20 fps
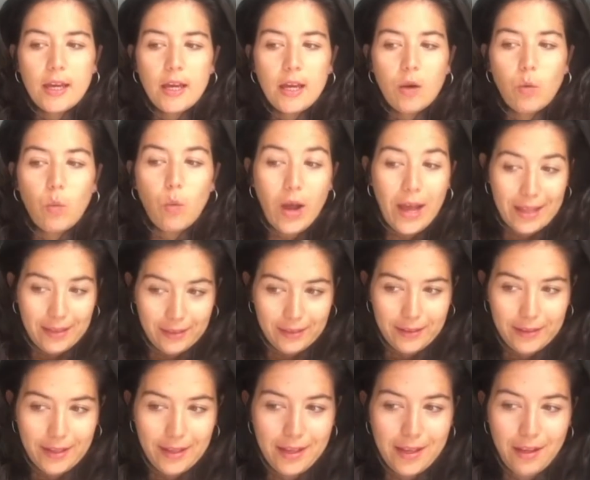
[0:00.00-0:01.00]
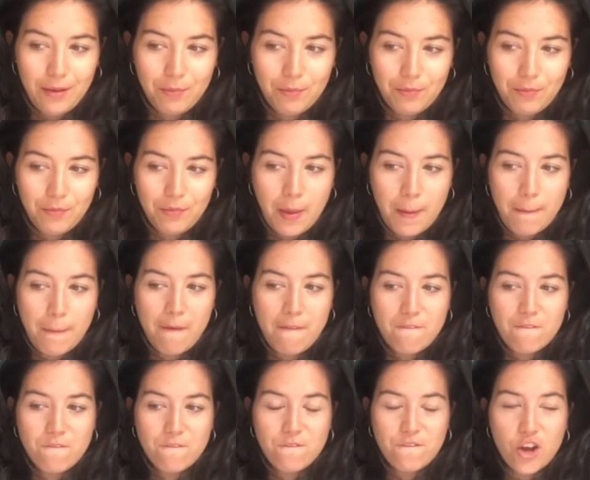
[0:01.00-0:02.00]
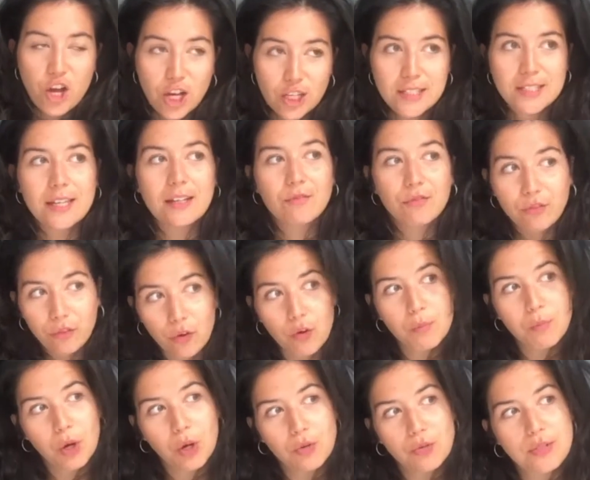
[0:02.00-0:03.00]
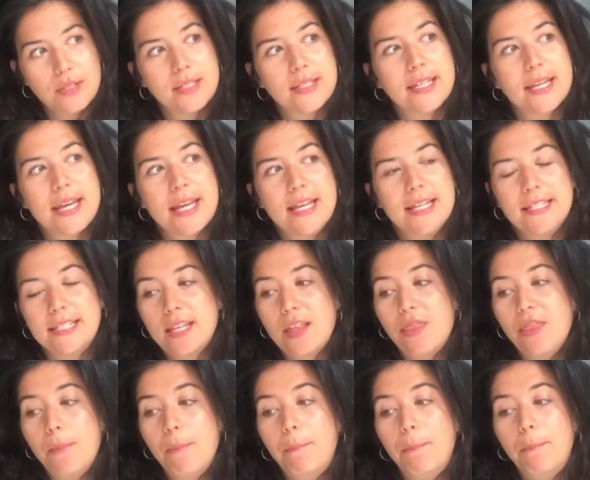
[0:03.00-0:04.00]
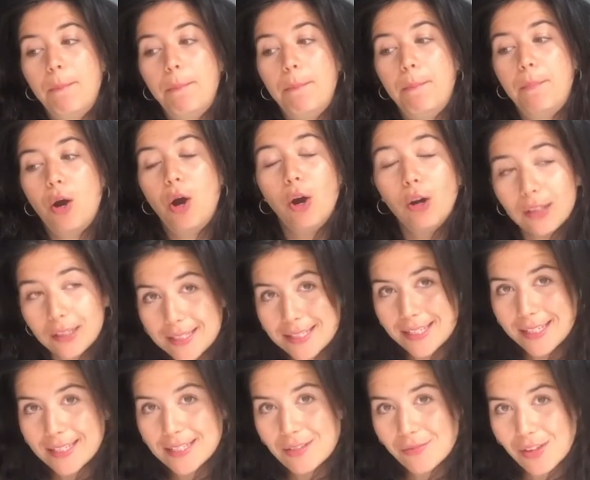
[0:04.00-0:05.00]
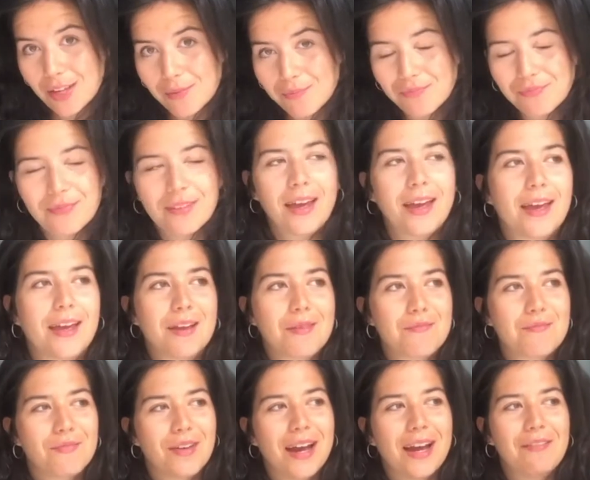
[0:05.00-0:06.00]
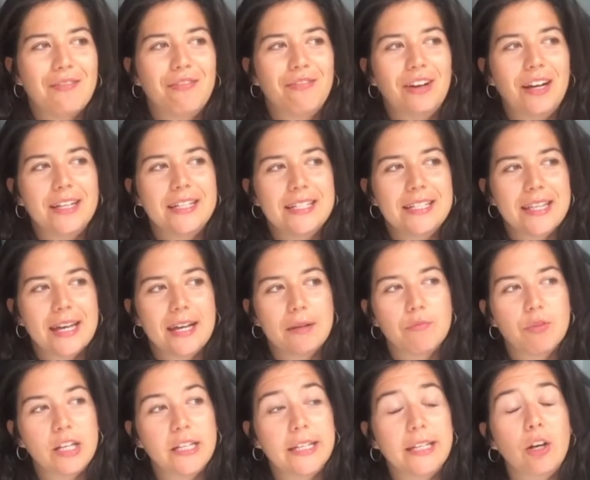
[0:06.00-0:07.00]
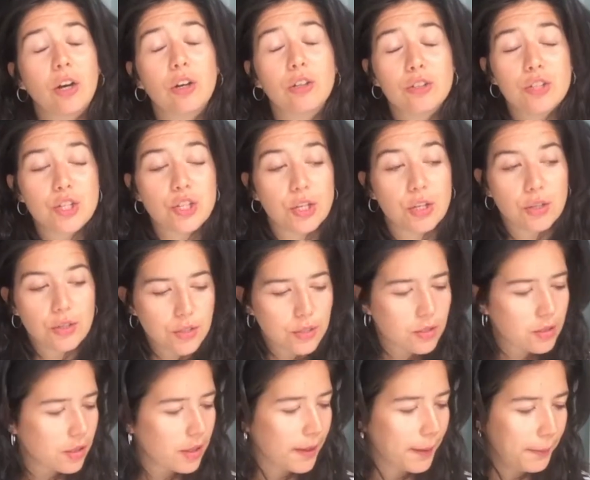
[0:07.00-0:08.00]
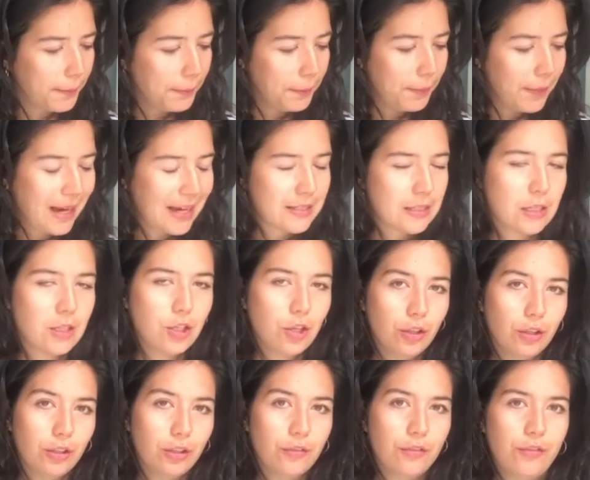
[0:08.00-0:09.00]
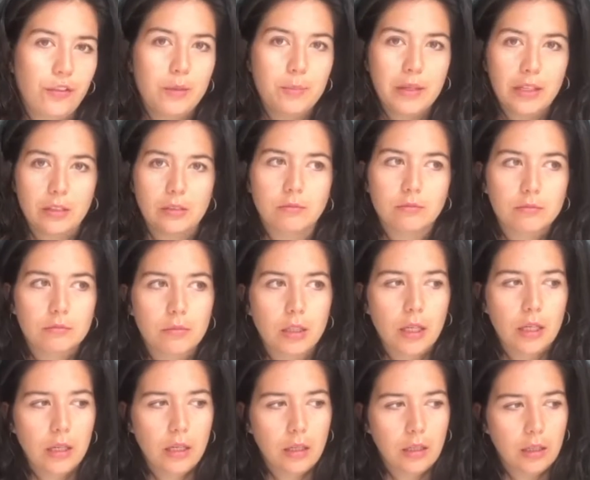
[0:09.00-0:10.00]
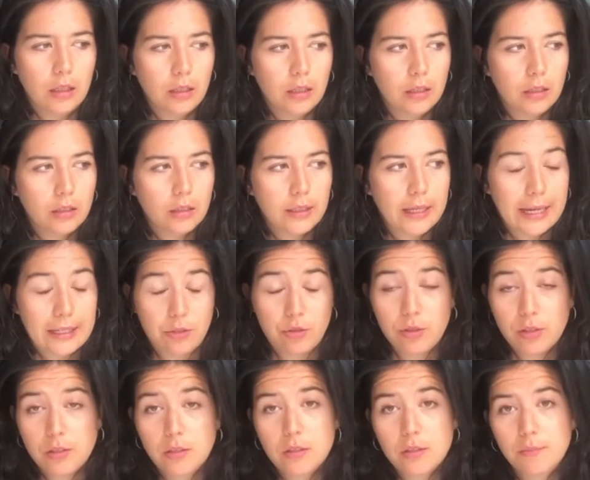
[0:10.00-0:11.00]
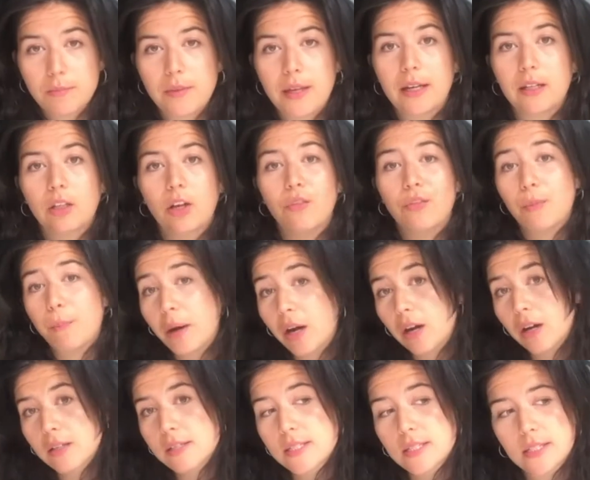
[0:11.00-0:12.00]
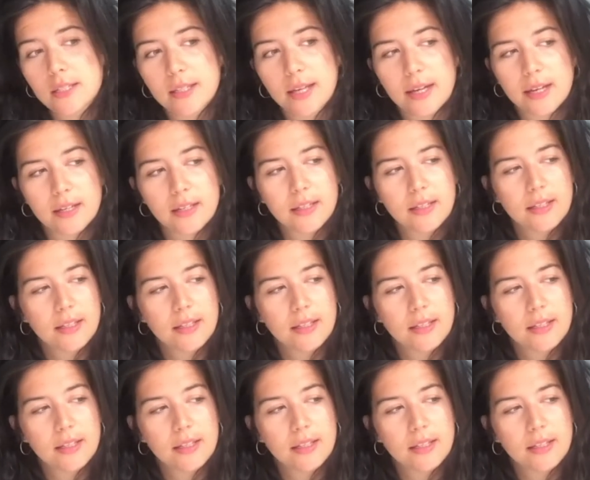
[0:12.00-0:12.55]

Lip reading: Well, first and foremost is the politics of it. I find that I'm really conscious as a young female actress that a lot of the parts that